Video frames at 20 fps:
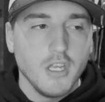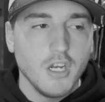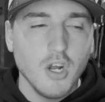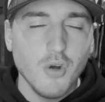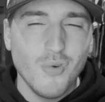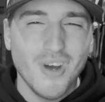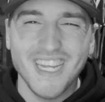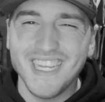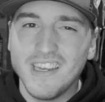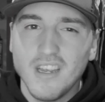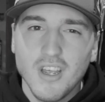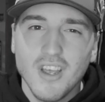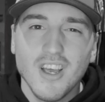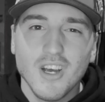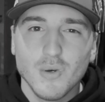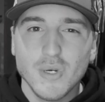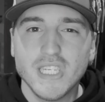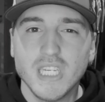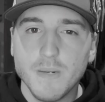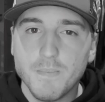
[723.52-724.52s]
know what?
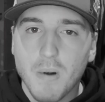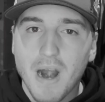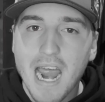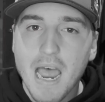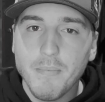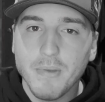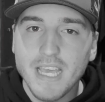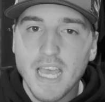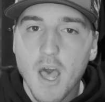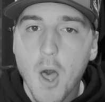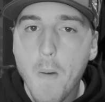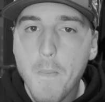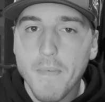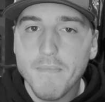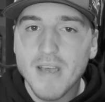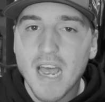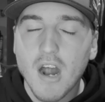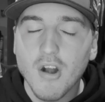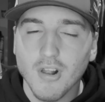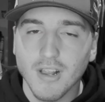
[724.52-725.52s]
We should probably help him
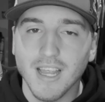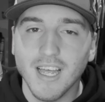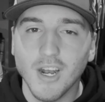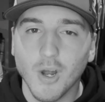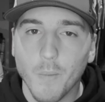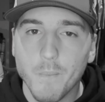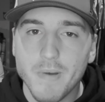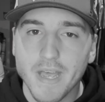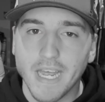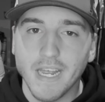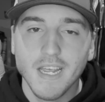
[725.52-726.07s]
out a little bit.